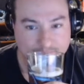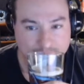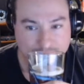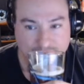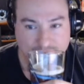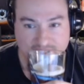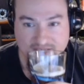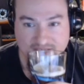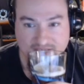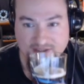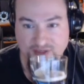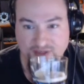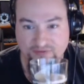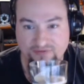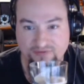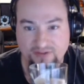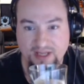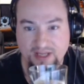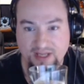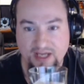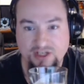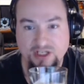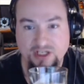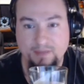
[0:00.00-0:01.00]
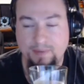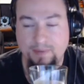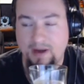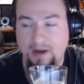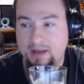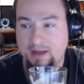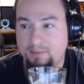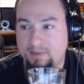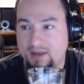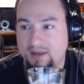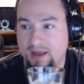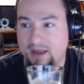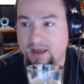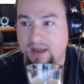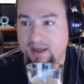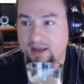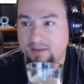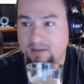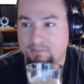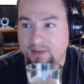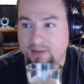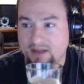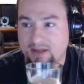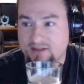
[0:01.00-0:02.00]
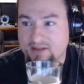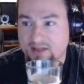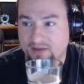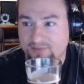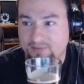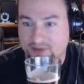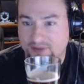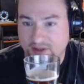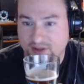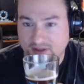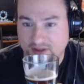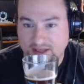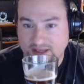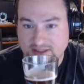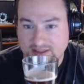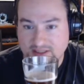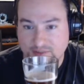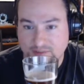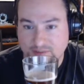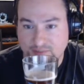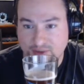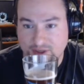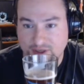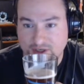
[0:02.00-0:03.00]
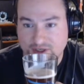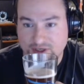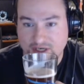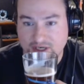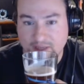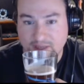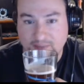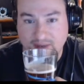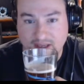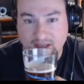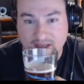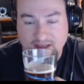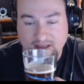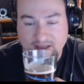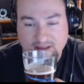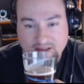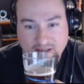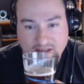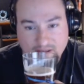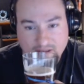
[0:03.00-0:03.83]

is their flagship IPA based off the classic British IPAs.